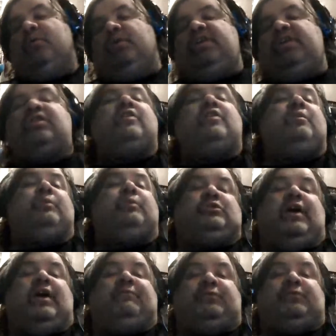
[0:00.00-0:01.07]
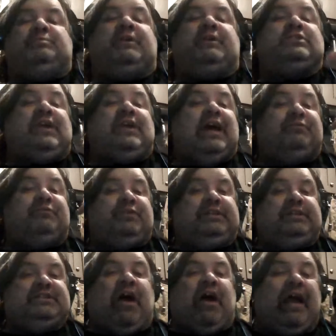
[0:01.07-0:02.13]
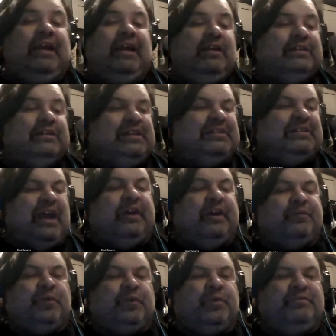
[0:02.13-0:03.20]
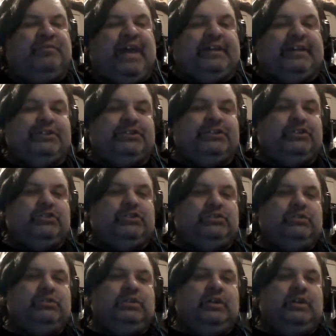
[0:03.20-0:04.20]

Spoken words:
Well, they thought that witchcraft was mostly out of a desire for revenge.